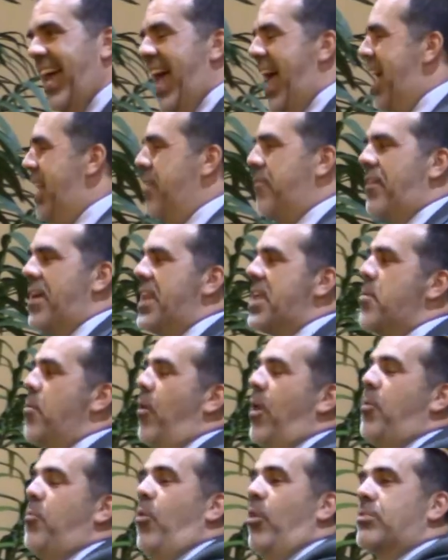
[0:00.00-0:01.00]
And if
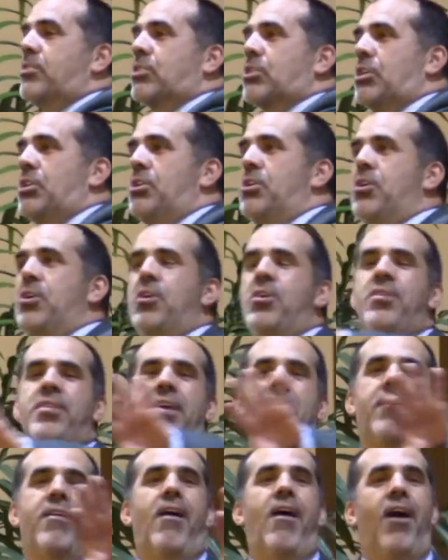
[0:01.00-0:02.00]
anyone will turn
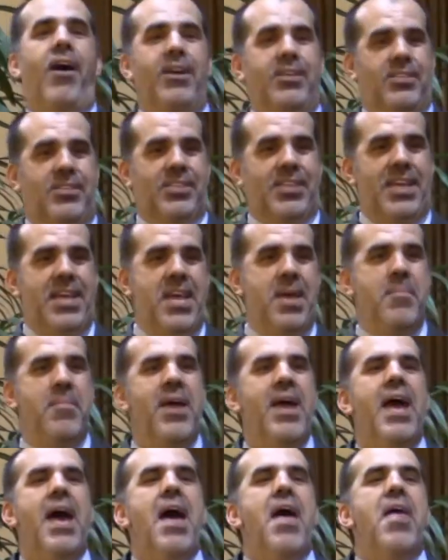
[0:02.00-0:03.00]
their hearts to Him,